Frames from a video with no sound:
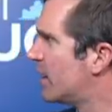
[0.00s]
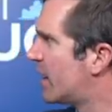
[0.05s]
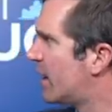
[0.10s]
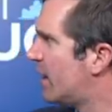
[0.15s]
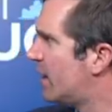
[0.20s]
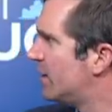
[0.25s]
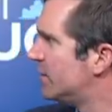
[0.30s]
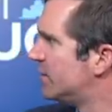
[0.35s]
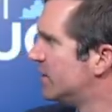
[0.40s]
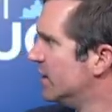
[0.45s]

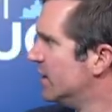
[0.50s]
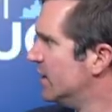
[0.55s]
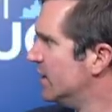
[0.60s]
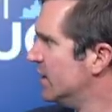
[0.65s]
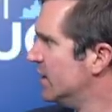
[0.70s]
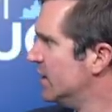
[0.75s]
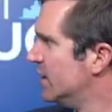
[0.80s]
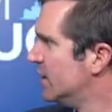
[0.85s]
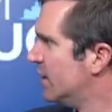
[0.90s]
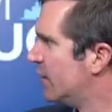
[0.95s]
Because
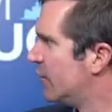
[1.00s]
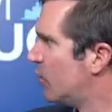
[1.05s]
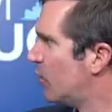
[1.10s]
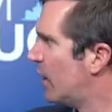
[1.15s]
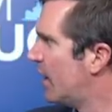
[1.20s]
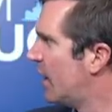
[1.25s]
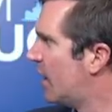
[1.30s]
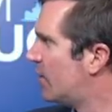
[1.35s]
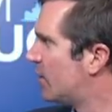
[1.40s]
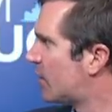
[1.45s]
of the
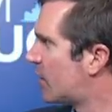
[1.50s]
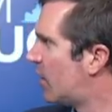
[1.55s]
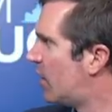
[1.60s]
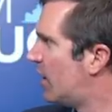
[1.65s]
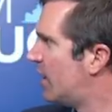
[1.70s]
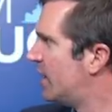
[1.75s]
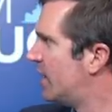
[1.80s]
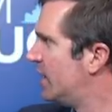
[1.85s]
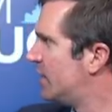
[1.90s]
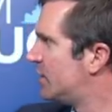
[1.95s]
way
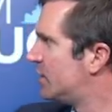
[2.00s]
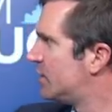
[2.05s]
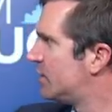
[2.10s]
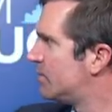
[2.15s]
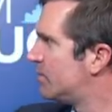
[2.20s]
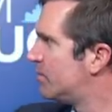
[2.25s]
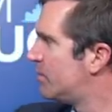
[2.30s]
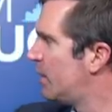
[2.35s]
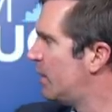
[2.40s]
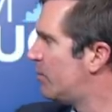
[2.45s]
Omicron
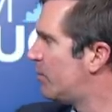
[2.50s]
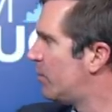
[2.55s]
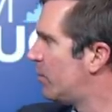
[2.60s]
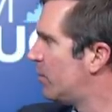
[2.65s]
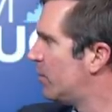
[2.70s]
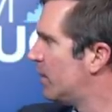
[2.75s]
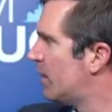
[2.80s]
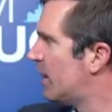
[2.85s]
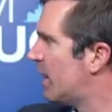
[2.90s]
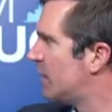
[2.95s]
hits
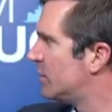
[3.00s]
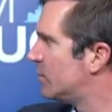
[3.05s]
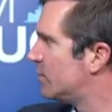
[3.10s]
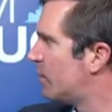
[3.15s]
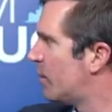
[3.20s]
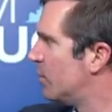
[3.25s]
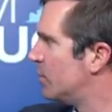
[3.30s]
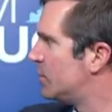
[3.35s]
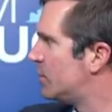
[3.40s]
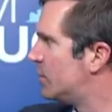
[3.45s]
people as
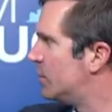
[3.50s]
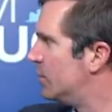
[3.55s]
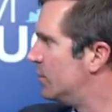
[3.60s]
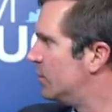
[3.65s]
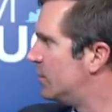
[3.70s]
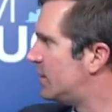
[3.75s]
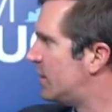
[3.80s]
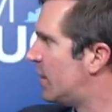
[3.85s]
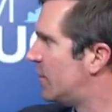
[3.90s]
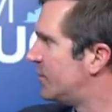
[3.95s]
opposed
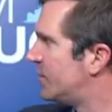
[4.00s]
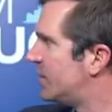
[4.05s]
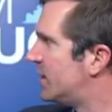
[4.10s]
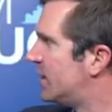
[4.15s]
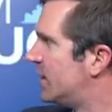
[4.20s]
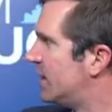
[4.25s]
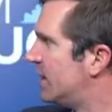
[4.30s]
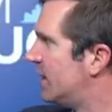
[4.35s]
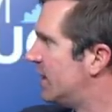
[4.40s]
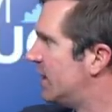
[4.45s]
to Delta,